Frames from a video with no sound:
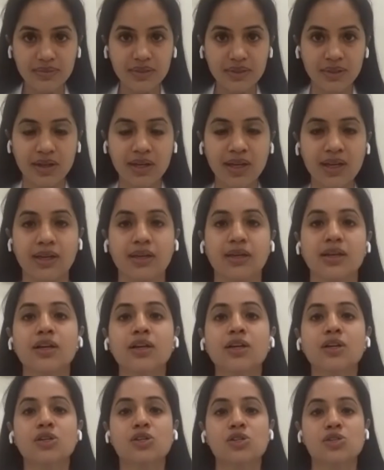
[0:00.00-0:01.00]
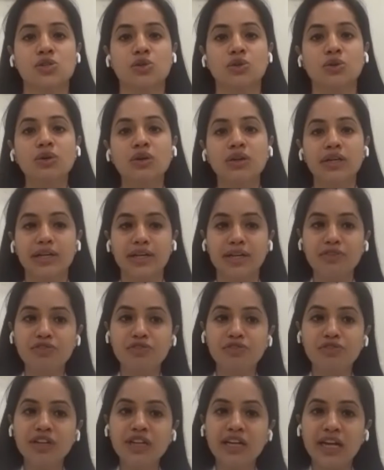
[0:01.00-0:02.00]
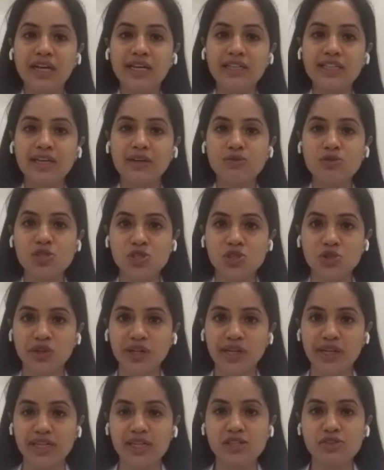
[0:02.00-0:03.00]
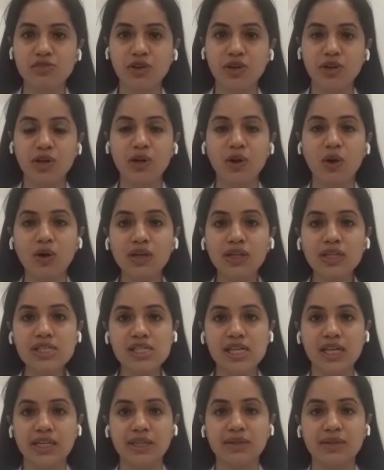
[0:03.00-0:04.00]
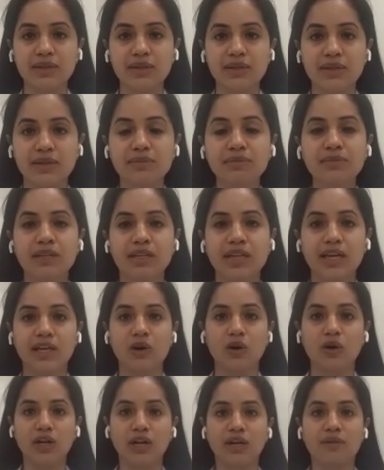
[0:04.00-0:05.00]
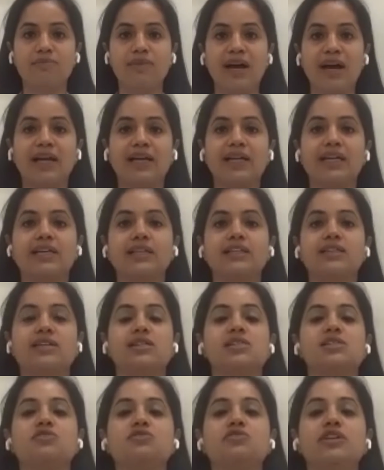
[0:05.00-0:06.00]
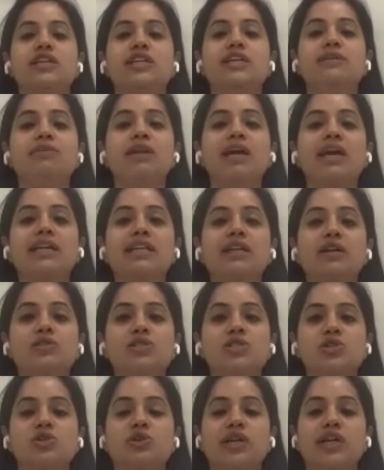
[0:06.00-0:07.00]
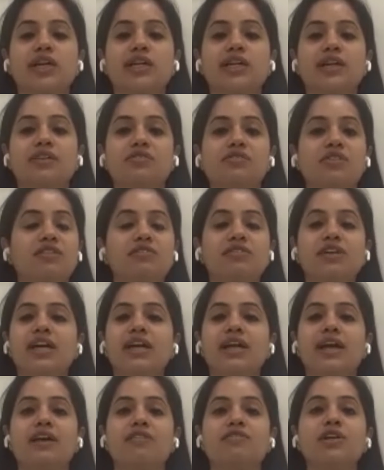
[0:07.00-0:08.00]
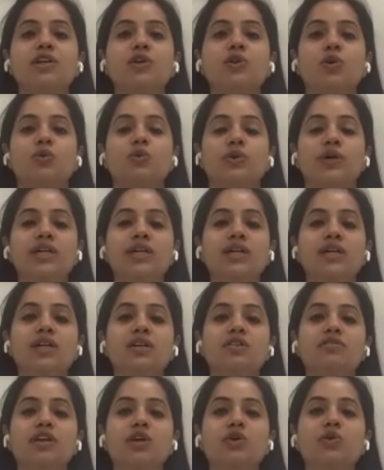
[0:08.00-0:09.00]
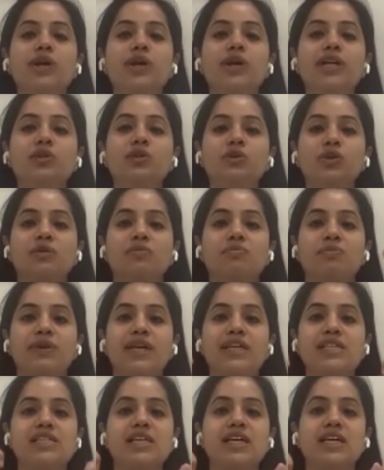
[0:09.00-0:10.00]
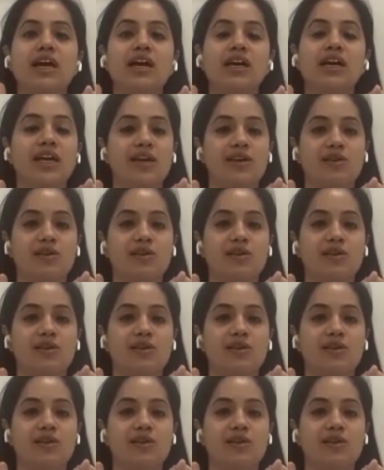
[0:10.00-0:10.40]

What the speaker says: Okay. So if we lie down straight for a longer time, like on our back like this, if we keep lying down straight and when we are having COVID, we are going to compress the lung